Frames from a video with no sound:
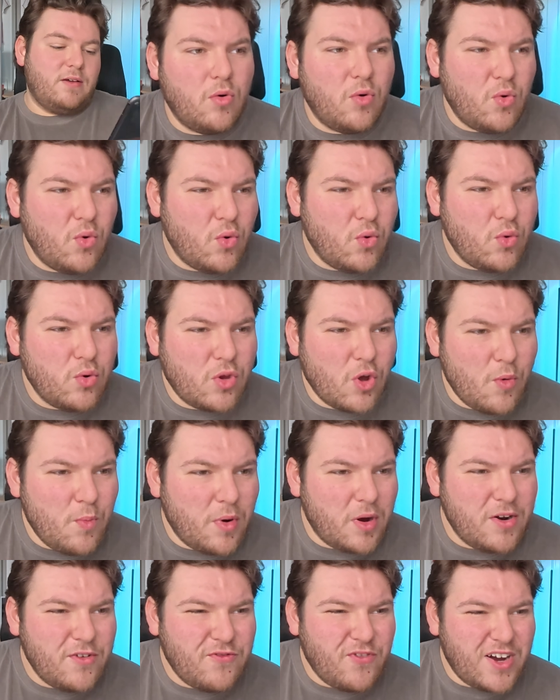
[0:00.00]
Ooh, don't
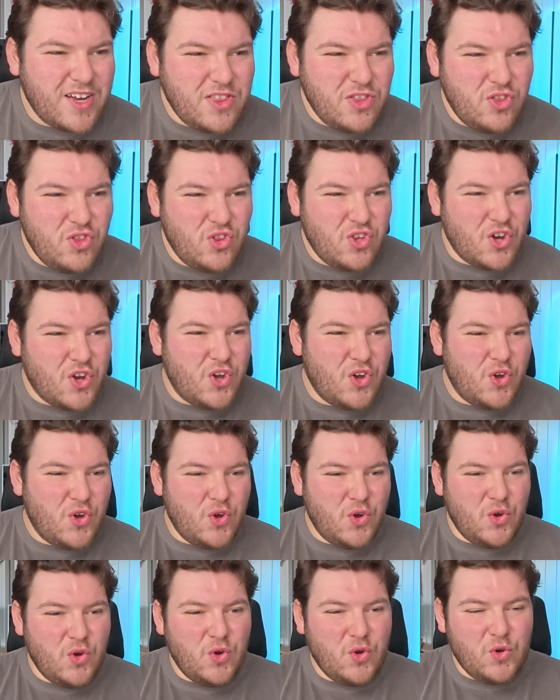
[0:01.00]
mind if I
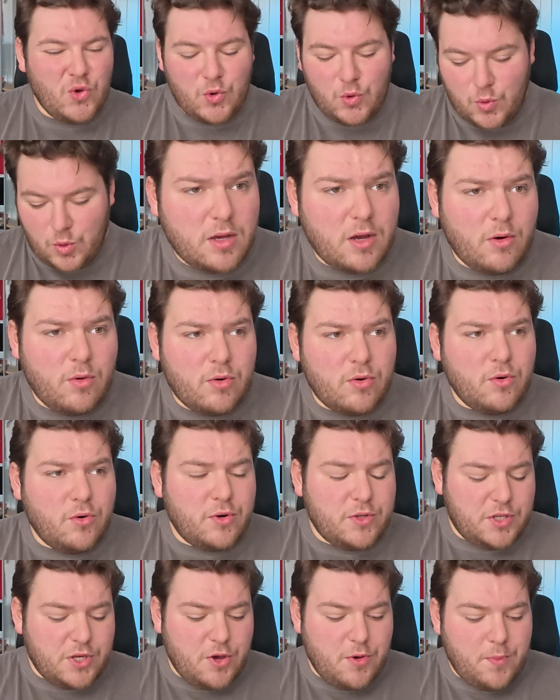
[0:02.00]
do. Go on
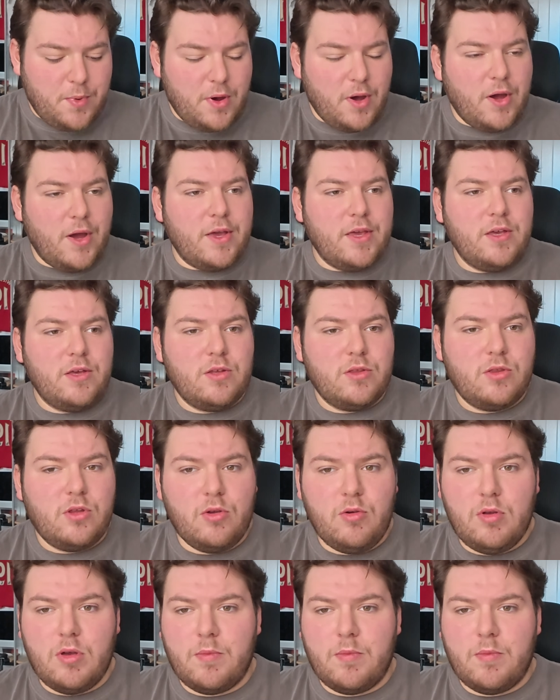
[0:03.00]
auto buy. Do your